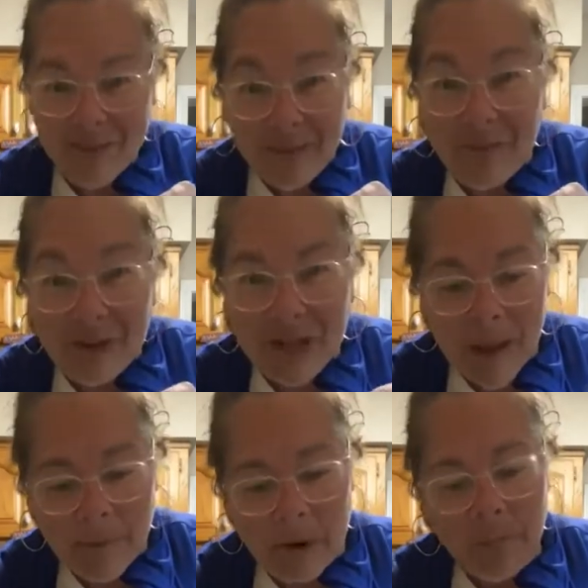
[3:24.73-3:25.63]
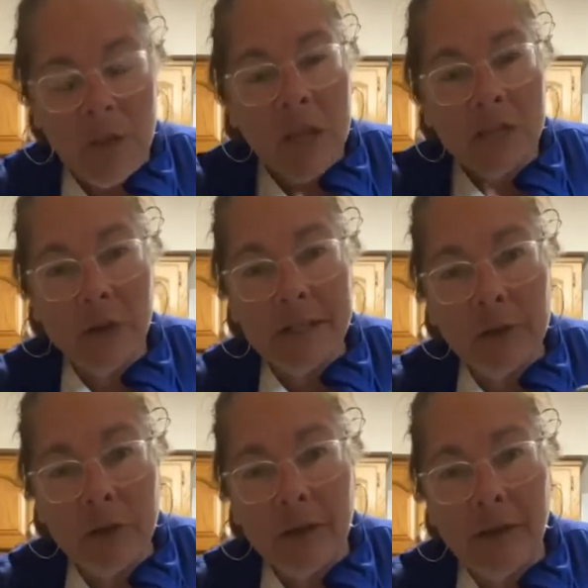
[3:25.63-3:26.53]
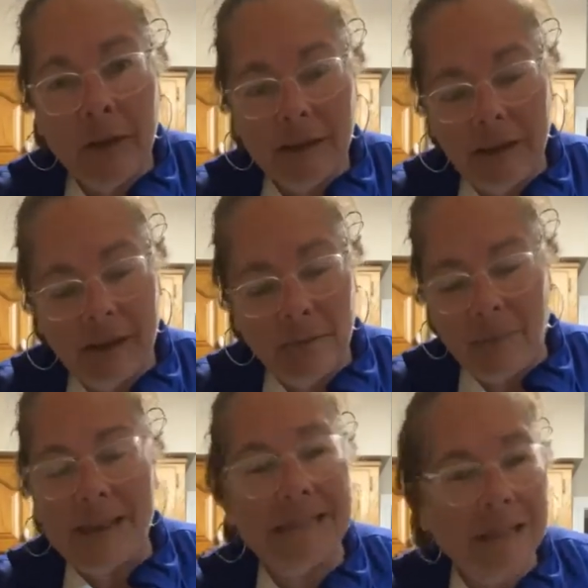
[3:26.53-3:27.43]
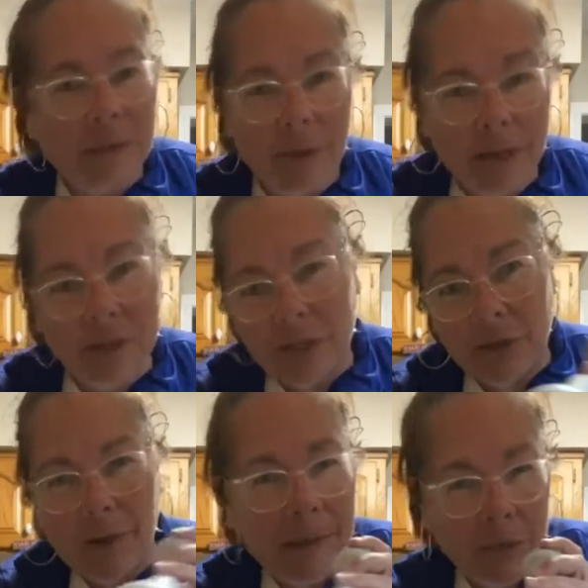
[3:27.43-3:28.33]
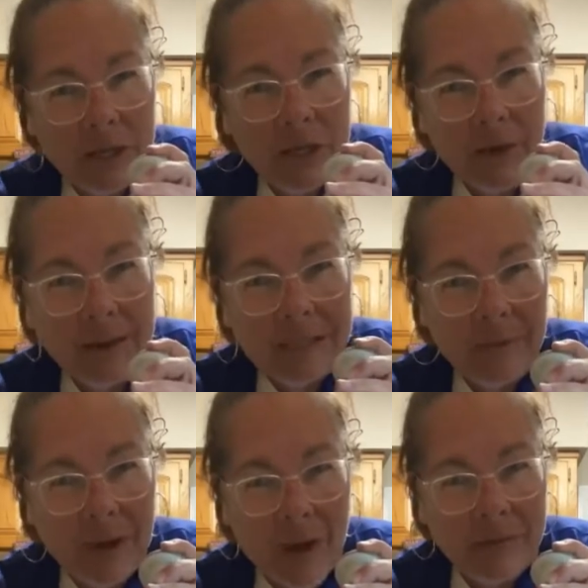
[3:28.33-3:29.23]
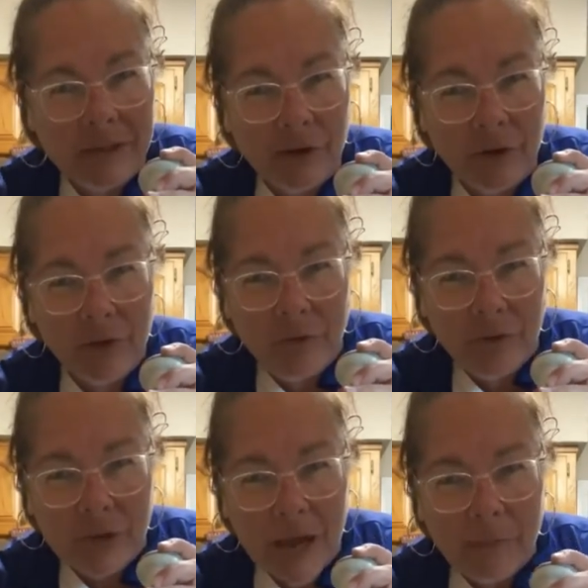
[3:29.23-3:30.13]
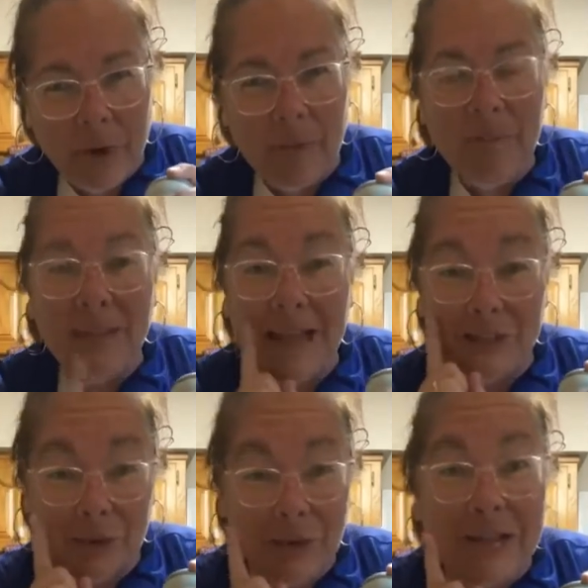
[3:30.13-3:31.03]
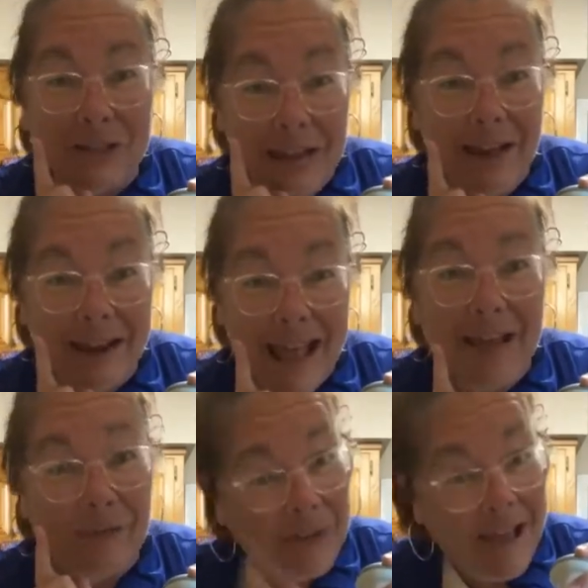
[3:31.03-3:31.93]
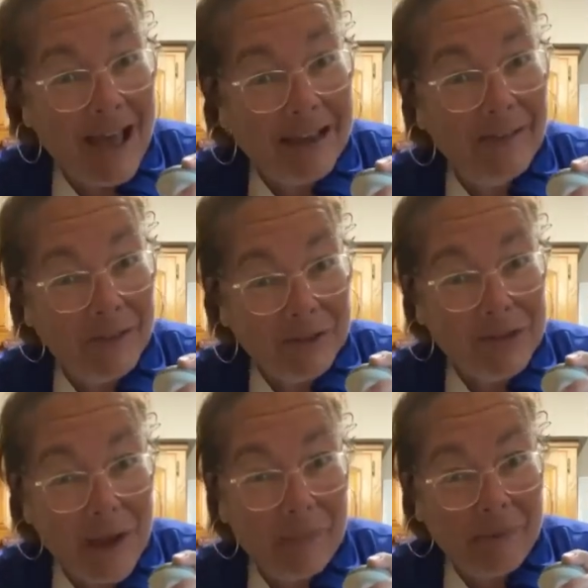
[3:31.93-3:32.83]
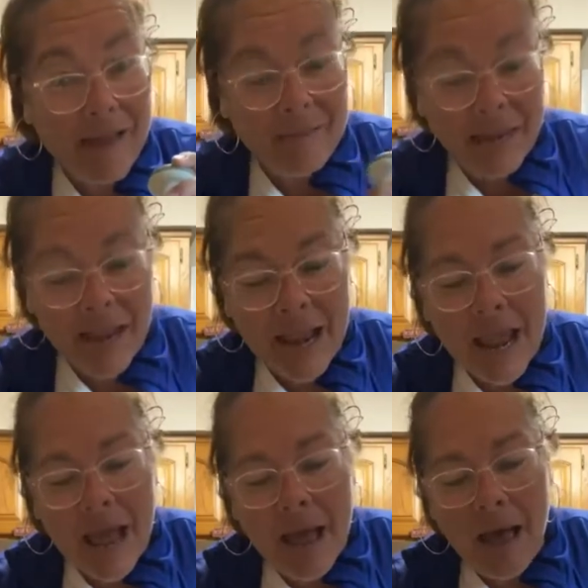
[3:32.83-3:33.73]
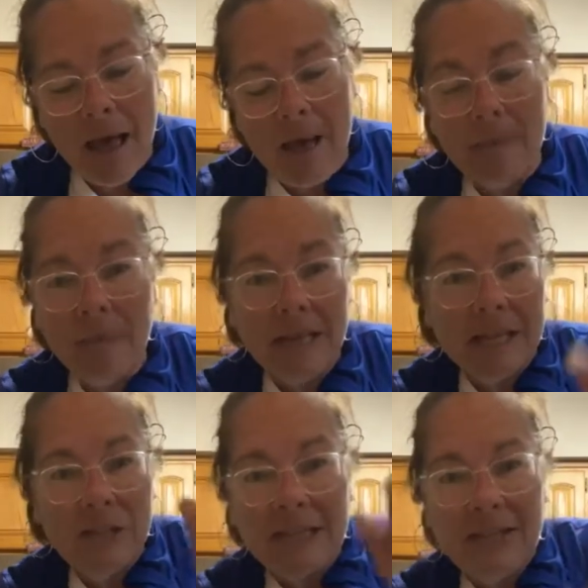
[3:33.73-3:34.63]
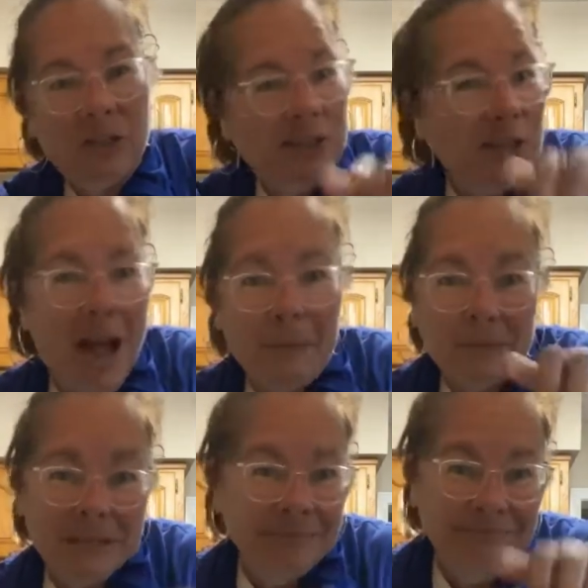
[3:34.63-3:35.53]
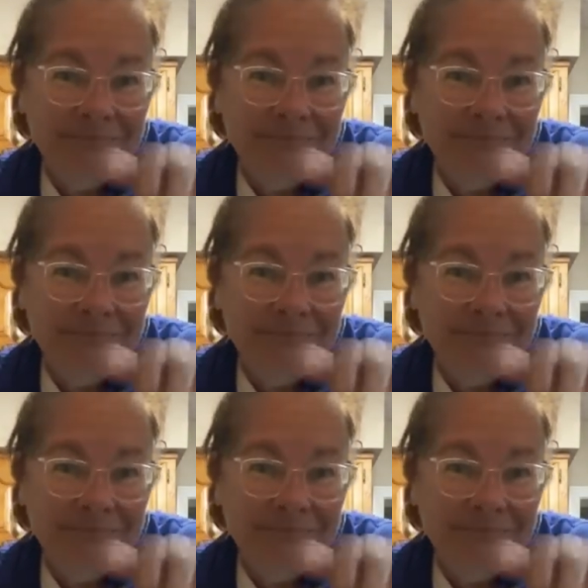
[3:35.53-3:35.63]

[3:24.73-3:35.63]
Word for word: with the food chopper. So I took basically what you do, I'm only showing this if you haven't heard of the food chopper, and don't forget, shout it out if you got it. Food chopper, love it. Um, is it just chops.